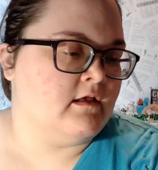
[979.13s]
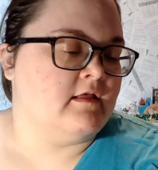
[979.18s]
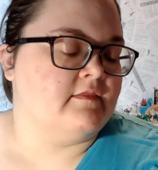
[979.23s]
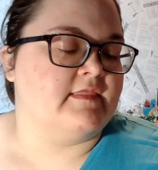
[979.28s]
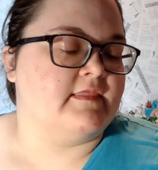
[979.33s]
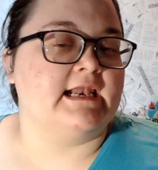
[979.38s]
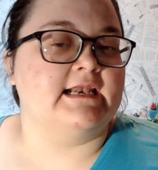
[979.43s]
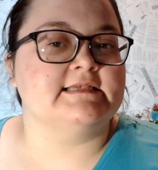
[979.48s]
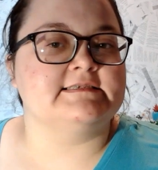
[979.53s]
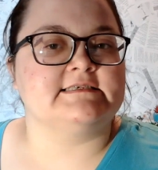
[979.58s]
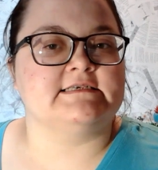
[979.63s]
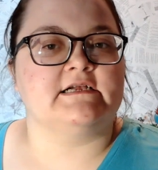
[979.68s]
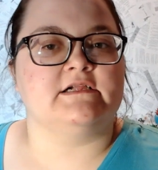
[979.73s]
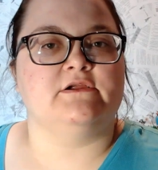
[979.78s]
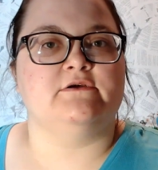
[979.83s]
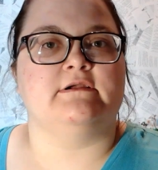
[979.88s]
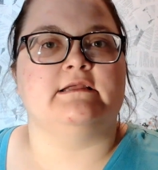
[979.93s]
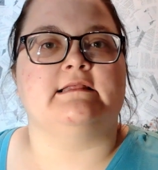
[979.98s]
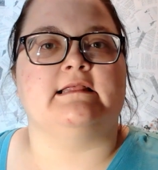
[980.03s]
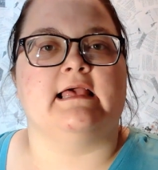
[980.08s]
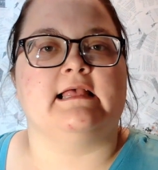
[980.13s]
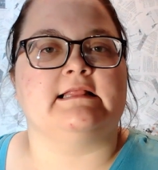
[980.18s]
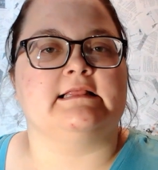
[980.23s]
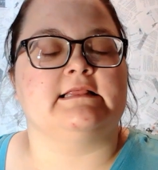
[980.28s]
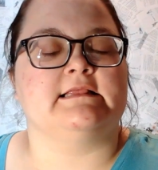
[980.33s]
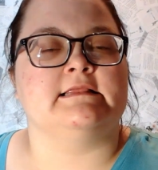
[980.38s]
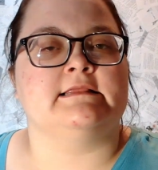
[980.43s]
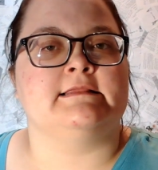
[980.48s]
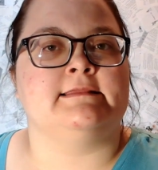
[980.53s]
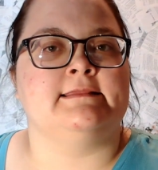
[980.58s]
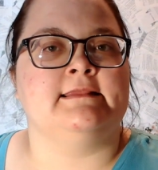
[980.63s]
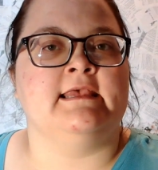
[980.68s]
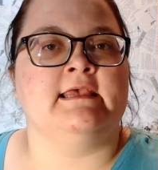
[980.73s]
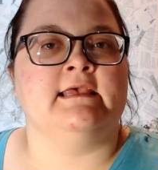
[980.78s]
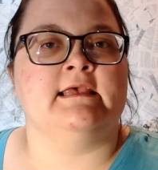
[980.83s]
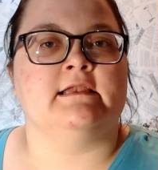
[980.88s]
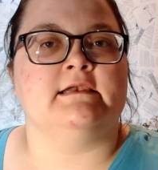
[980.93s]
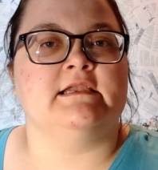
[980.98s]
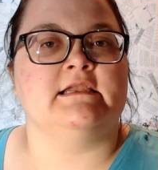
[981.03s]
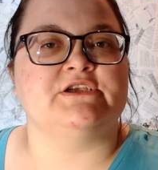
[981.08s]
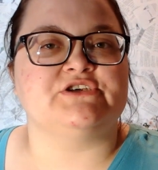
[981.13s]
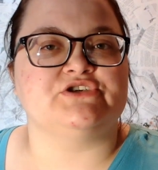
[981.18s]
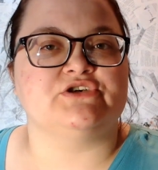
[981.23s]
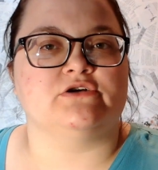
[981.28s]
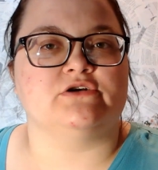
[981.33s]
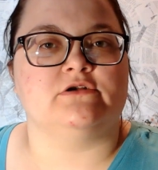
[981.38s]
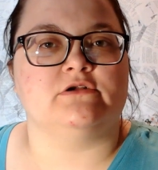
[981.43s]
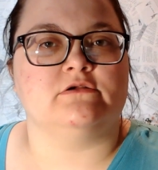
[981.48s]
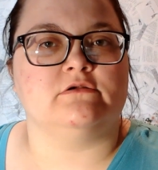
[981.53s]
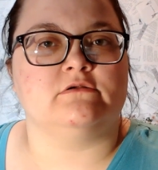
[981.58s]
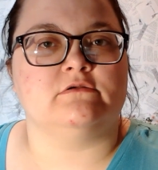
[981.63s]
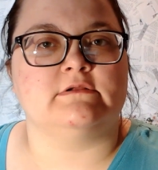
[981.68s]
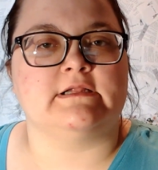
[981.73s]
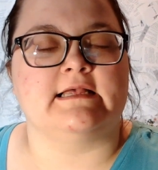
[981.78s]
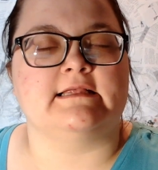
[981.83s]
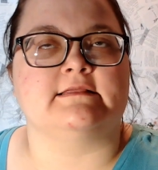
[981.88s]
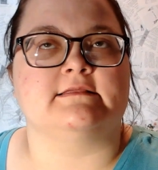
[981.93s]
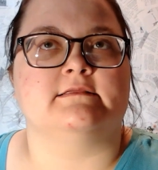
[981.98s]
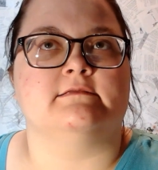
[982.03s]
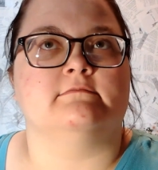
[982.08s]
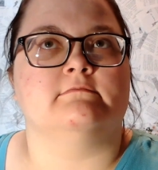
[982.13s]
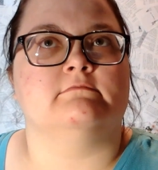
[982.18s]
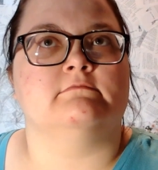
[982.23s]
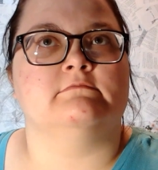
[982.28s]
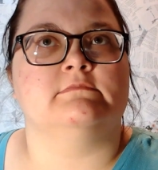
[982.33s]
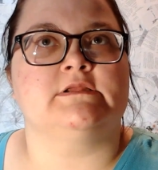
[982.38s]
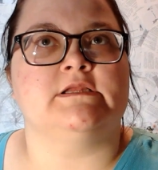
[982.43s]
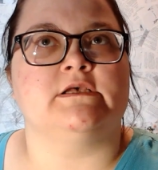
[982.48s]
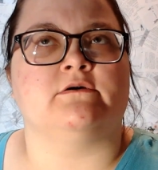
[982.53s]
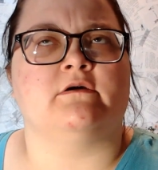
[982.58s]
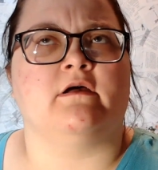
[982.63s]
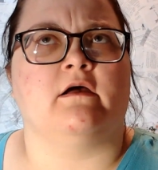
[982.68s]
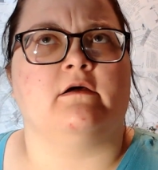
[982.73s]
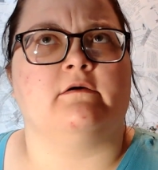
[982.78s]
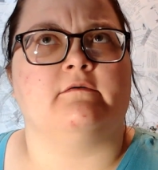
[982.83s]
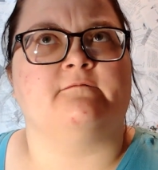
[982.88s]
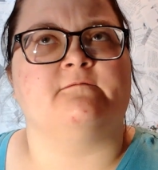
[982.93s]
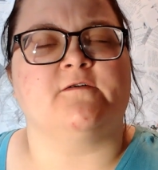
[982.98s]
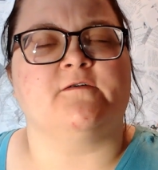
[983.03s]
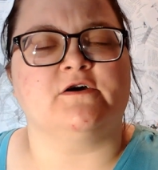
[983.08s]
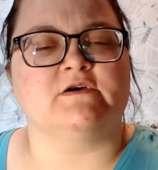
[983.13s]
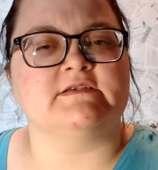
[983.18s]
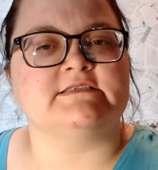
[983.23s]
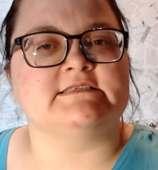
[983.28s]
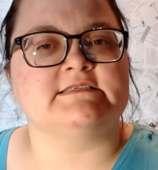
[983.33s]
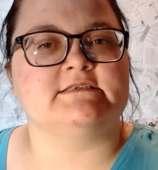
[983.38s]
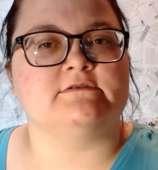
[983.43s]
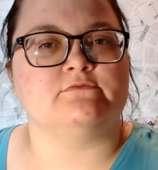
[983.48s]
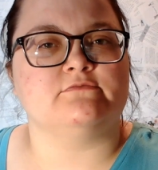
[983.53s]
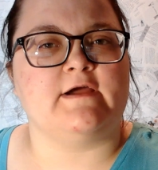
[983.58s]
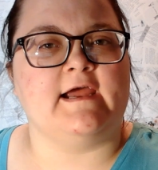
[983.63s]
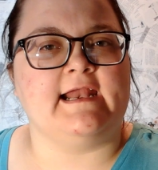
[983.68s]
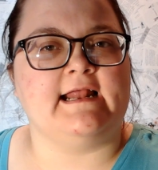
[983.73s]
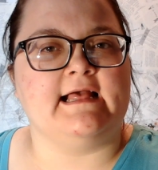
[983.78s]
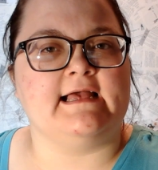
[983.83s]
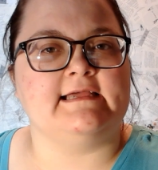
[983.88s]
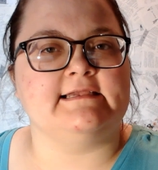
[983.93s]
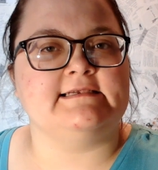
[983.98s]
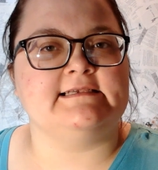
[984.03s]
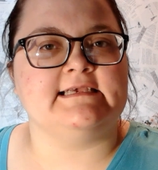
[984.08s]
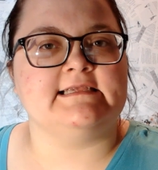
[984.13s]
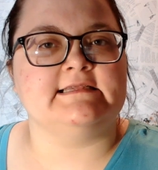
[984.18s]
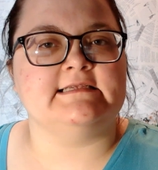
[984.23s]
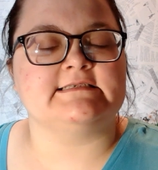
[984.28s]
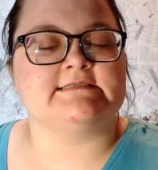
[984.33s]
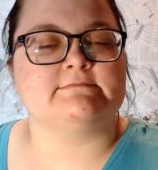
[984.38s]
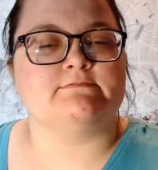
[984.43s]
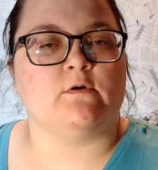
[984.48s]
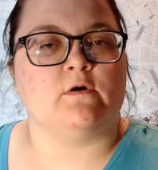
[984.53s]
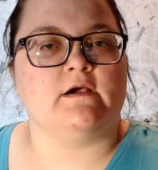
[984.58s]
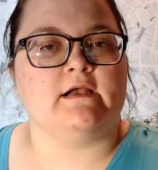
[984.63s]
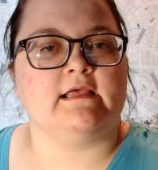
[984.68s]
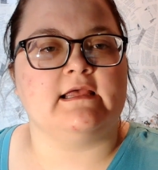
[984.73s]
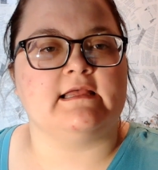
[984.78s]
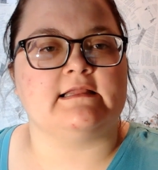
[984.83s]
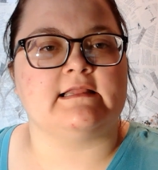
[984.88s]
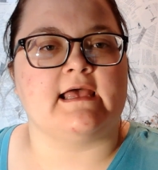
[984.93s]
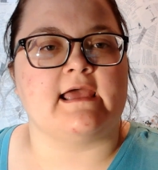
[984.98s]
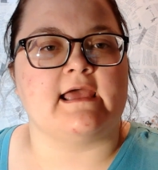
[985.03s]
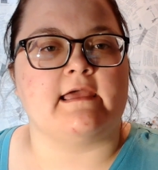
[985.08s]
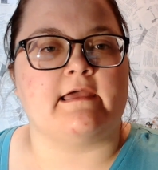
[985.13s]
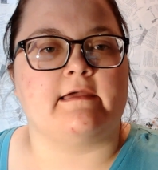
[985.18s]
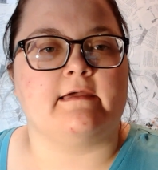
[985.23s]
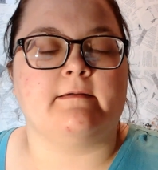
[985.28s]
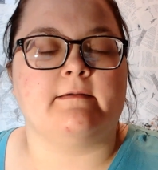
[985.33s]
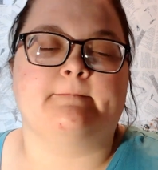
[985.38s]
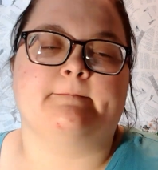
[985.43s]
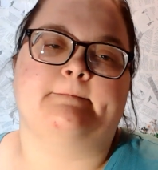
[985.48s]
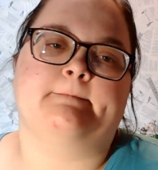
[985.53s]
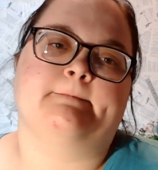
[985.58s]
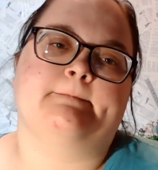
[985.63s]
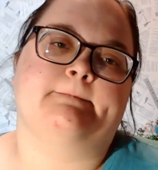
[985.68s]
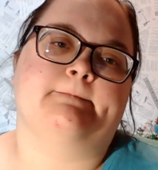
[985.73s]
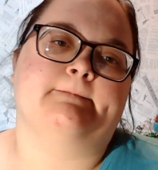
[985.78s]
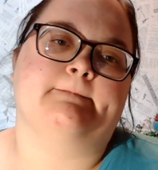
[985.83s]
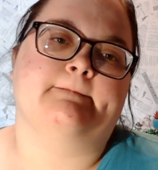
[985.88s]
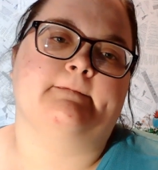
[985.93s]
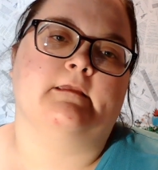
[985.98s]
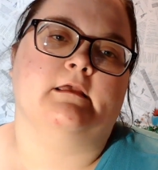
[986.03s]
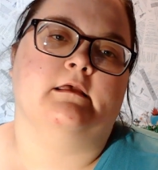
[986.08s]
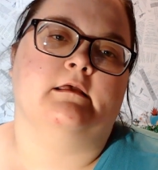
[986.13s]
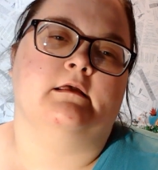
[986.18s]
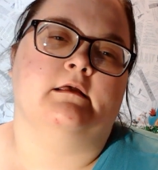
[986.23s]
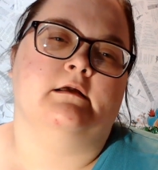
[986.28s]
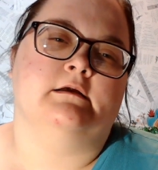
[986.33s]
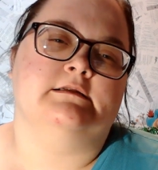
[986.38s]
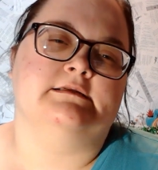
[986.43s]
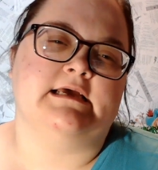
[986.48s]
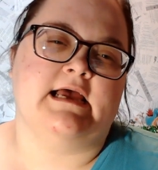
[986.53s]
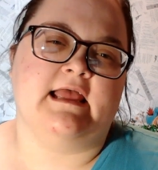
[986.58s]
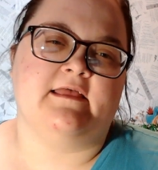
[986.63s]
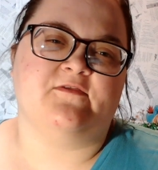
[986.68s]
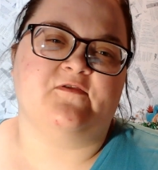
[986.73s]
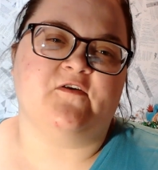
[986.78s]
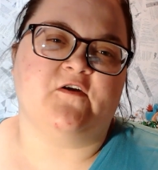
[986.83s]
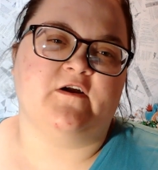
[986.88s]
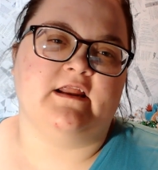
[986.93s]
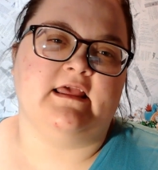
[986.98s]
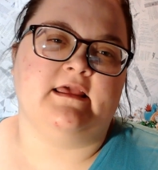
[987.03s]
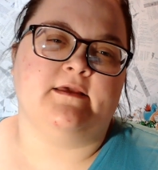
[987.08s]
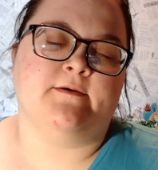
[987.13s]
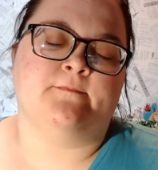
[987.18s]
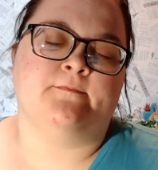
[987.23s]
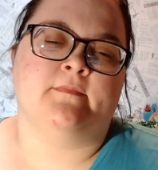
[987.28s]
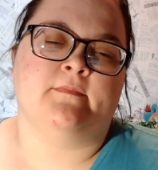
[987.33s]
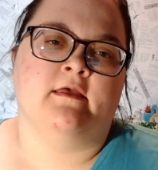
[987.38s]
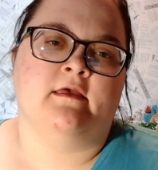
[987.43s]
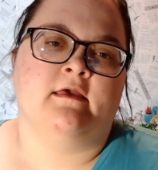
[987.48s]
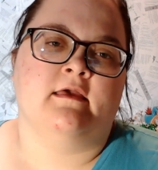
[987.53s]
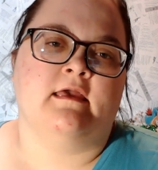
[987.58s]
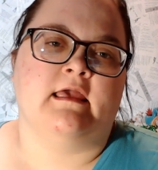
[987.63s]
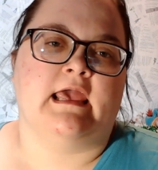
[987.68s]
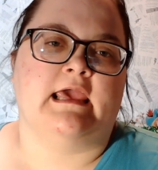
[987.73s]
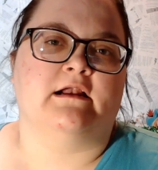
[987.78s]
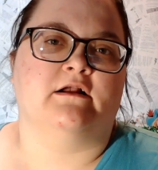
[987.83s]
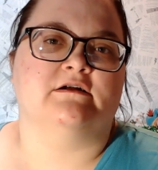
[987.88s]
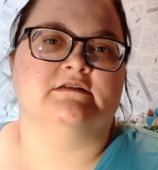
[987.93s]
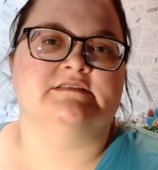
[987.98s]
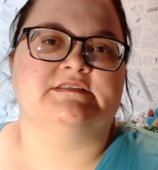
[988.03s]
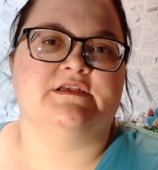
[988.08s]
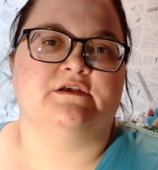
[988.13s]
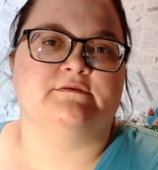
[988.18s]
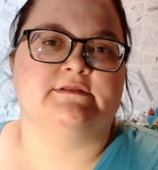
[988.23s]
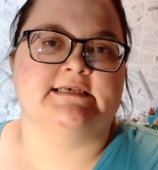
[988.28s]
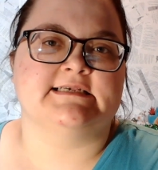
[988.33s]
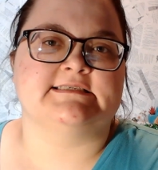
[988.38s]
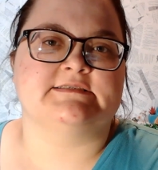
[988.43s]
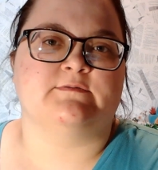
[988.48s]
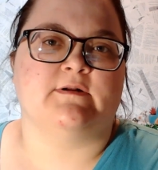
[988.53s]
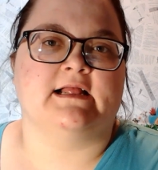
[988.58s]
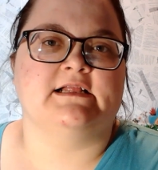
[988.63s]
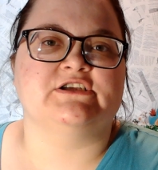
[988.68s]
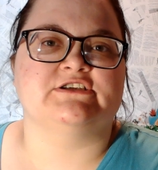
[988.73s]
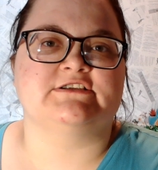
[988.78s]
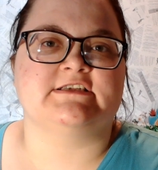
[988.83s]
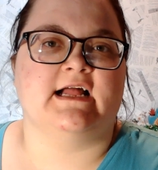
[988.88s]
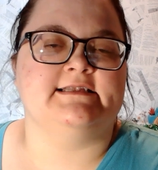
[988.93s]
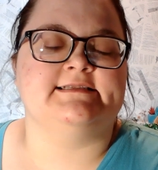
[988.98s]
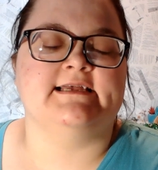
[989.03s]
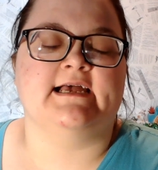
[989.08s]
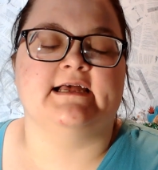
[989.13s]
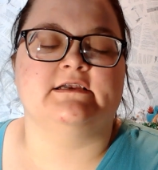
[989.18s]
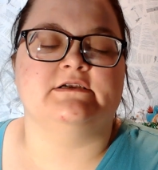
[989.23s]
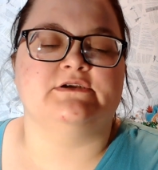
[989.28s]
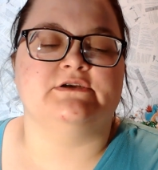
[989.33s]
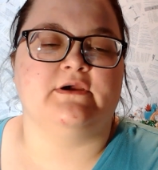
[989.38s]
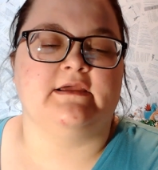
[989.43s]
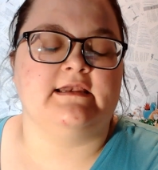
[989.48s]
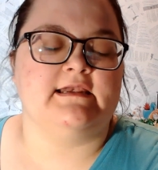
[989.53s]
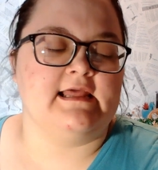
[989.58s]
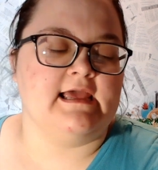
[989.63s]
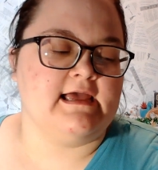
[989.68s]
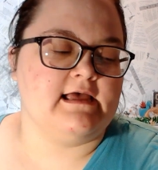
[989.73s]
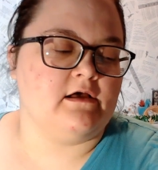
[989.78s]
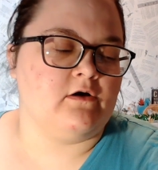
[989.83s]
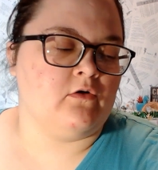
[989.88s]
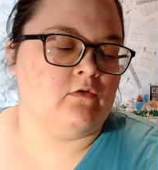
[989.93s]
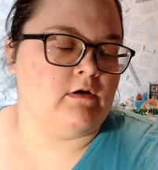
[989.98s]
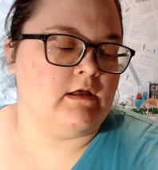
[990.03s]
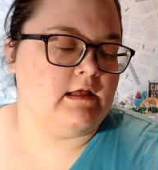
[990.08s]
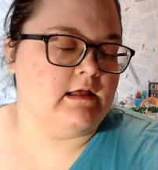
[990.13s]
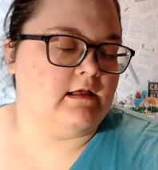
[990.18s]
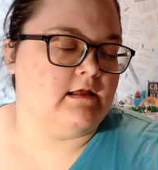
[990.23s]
That is including, like, the initial, like, the first writing I did this morning at, like, 9:30. And also this, what I just got done doing now.